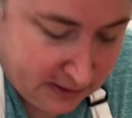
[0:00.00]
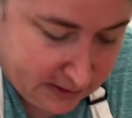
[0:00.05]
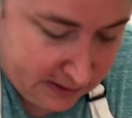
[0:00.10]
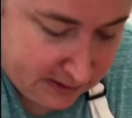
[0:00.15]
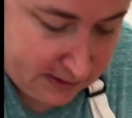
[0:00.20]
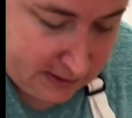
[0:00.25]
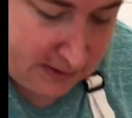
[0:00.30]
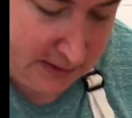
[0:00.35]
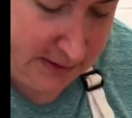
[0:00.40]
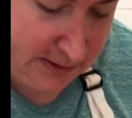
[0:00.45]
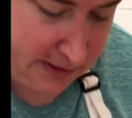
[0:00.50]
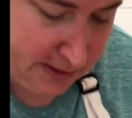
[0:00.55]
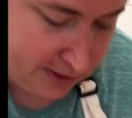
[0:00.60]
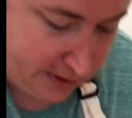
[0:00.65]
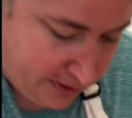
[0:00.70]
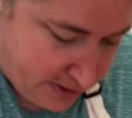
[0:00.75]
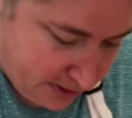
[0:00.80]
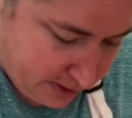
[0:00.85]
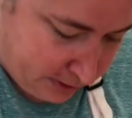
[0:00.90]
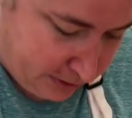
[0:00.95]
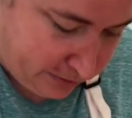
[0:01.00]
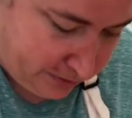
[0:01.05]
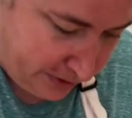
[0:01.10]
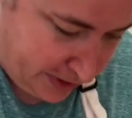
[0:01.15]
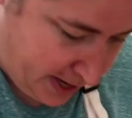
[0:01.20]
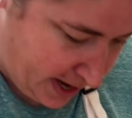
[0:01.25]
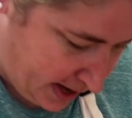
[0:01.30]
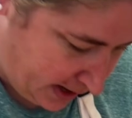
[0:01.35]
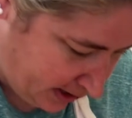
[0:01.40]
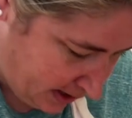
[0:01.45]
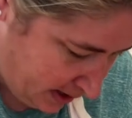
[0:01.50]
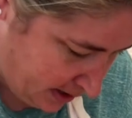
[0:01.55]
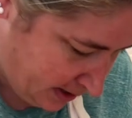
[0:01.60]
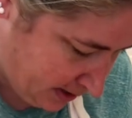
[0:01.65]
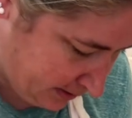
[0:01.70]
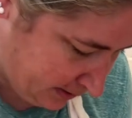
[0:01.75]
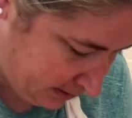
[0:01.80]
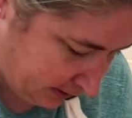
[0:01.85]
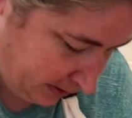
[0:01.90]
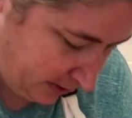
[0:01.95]
it's still too thick.
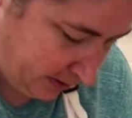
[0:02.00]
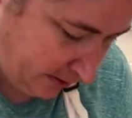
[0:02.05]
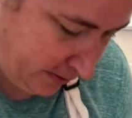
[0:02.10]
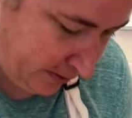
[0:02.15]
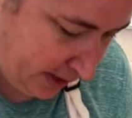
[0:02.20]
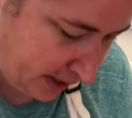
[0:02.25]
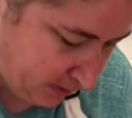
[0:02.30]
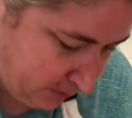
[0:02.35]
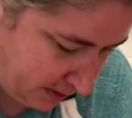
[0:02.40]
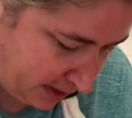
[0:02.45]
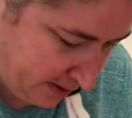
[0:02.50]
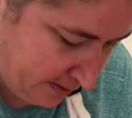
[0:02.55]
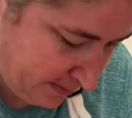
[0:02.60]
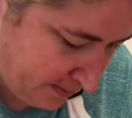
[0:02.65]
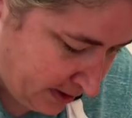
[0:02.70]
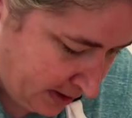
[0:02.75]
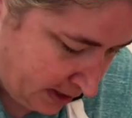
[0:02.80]
So that's why I'm